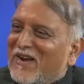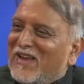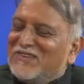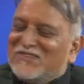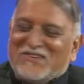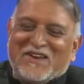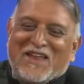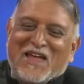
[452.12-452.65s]

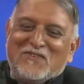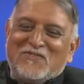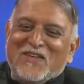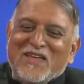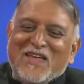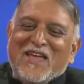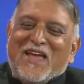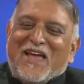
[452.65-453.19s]
right to life.
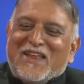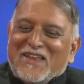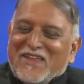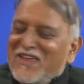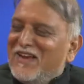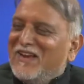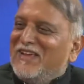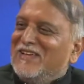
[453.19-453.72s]
And
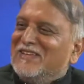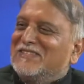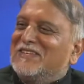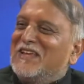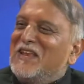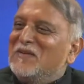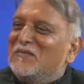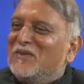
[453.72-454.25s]
here he is
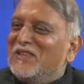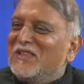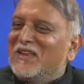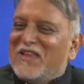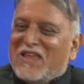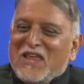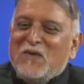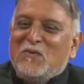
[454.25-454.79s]
telling me
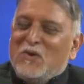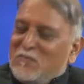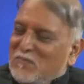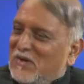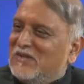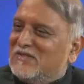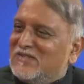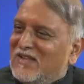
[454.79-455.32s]
that he will
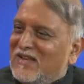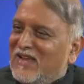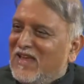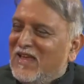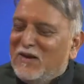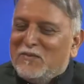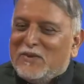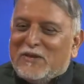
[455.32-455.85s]
personally
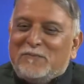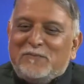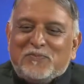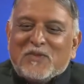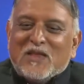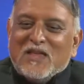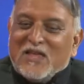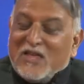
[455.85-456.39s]
kill me.
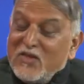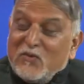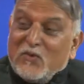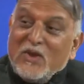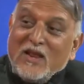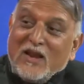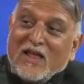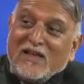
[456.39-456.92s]
He
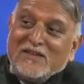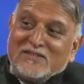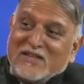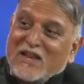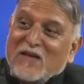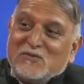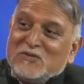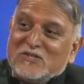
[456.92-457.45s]
realized
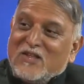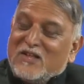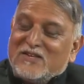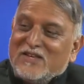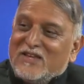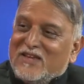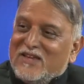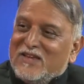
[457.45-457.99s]
that I was not
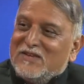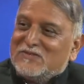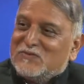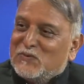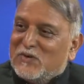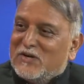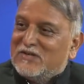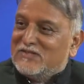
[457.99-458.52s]
taking his
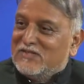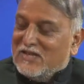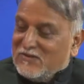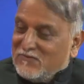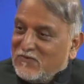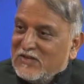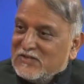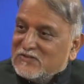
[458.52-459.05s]
words
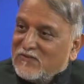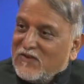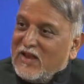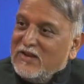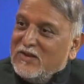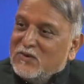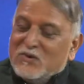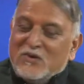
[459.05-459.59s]
at face
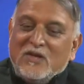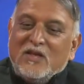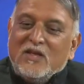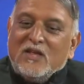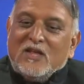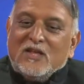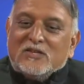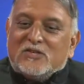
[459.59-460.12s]
value.
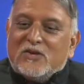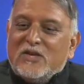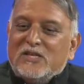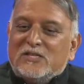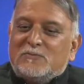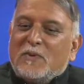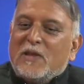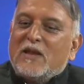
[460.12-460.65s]
So he
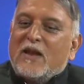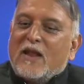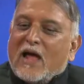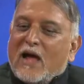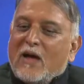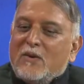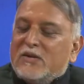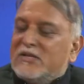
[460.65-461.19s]
spent an
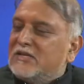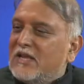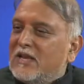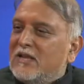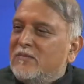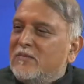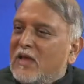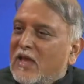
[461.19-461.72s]
hour
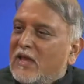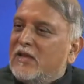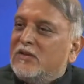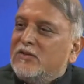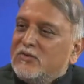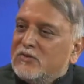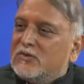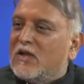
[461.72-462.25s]
telling me
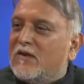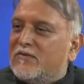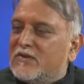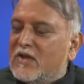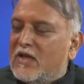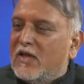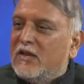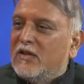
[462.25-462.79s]
anecdote
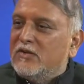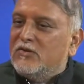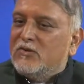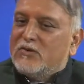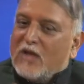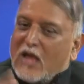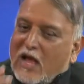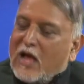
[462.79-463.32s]
after
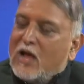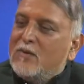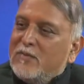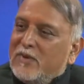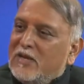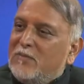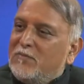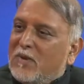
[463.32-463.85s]
anecdote how
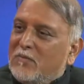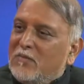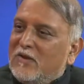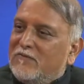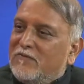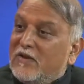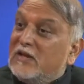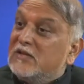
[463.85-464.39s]
many
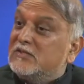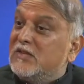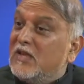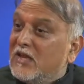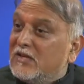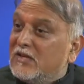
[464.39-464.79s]
public figures he